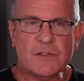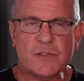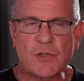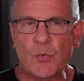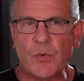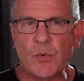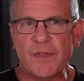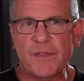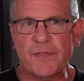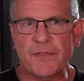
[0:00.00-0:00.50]

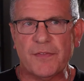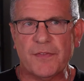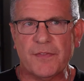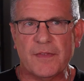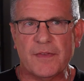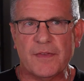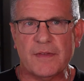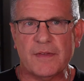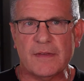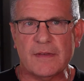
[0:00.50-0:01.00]
with
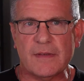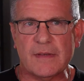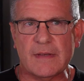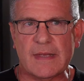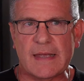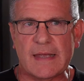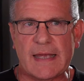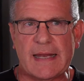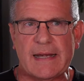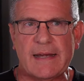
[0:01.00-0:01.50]

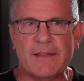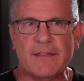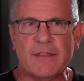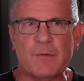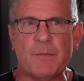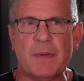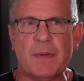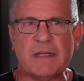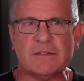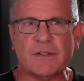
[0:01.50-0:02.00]
any of the
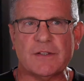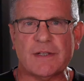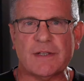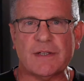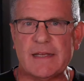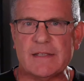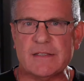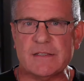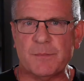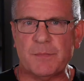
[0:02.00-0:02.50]

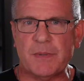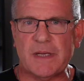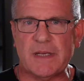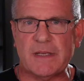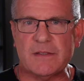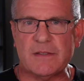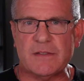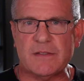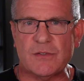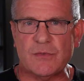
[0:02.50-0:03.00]

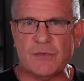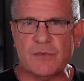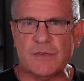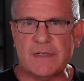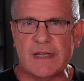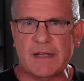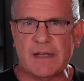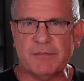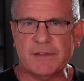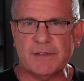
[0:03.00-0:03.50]
benzodiazepines, you
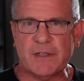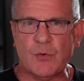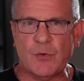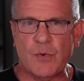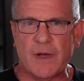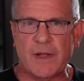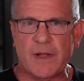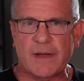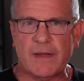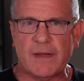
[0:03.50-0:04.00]
definitely
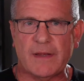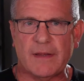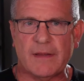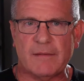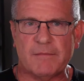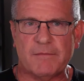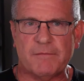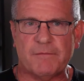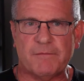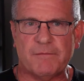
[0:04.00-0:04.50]
want to
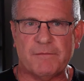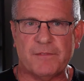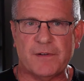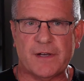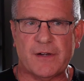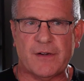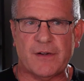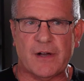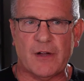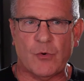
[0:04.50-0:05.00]

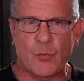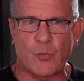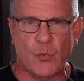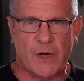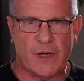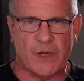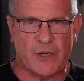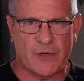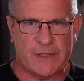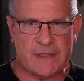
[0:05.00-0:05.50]
figure out
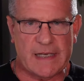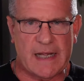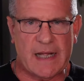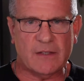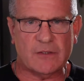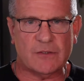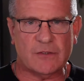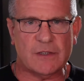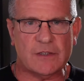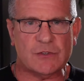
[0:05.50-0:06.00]
what your
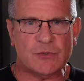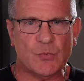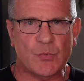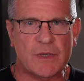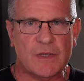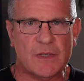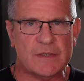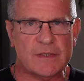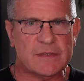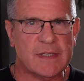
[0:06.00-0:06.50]
tolerance
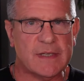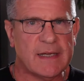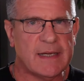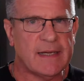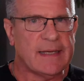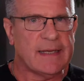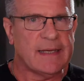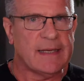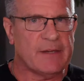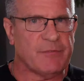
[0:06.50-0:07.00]
was
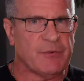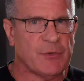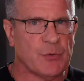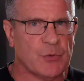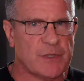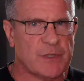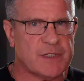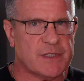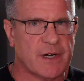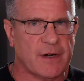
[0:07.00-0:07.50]
if you were
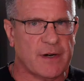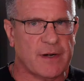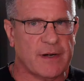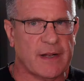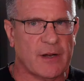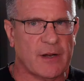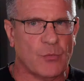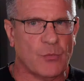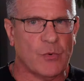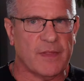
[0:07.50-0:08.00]
started
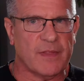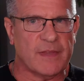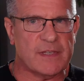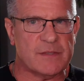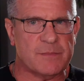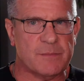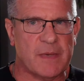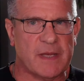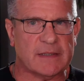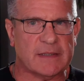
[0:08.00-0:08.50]
on one of these
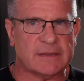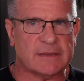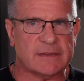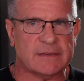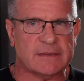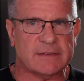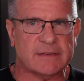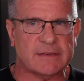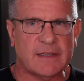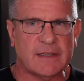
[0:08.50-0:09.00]

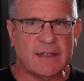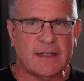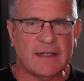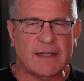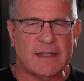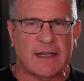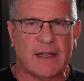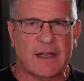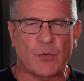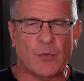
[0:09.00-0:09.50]
medicines.
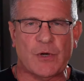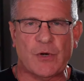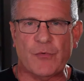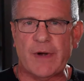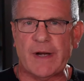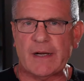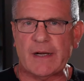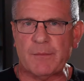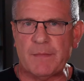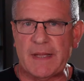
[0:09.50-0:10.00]
I wouldn't
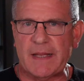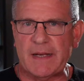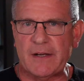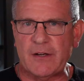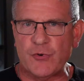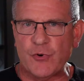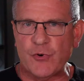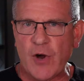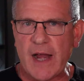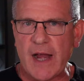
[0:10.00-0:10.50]
recommend
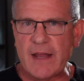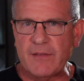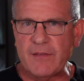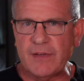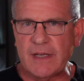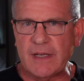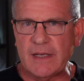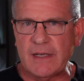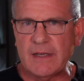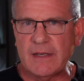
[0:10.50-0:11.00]

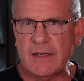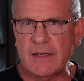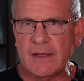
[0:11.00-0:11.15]
driving